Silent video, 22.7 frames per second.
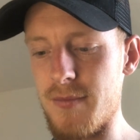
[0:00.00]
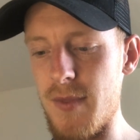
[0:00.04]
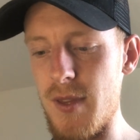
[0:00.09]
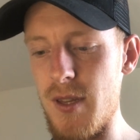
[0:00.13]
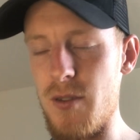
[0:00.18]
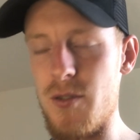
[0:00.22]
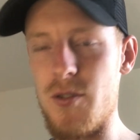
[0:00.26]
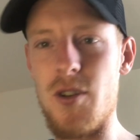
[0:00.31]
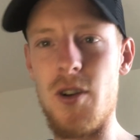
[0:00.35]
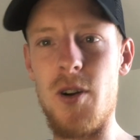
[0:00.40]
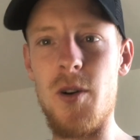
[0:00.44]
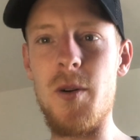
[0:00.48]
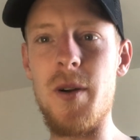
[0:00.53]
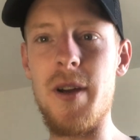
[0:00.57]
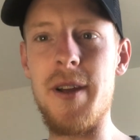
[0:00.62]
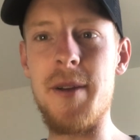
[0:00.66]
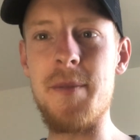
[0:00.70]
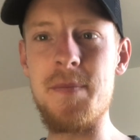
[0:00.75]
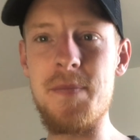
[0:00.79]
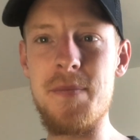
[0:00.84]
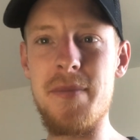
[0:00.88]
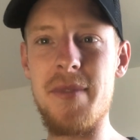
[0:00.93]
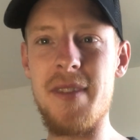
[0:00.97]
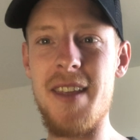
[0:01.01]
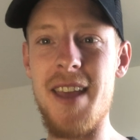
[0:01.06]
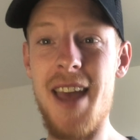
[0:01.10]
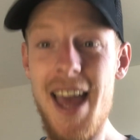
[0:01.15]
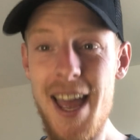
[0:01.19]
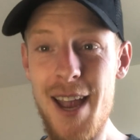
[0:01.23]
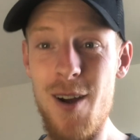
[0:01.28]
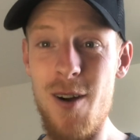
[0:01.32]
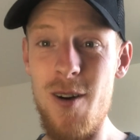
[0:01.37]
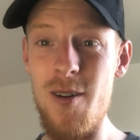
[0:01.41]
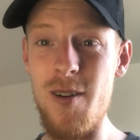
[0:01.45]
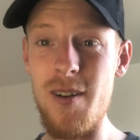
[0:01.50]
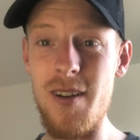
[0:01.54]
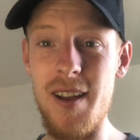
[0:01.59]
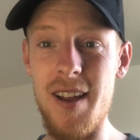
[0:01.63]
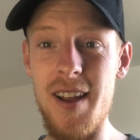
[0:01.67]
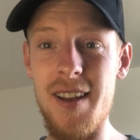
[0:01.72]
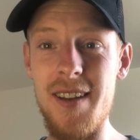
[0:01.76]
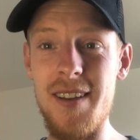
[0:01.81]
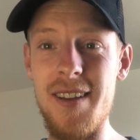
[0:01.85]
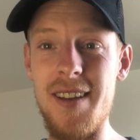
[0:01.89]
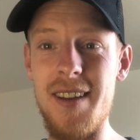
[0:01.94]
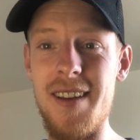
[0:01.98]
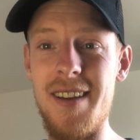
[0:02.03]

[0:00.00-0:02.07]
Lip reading: So hang on and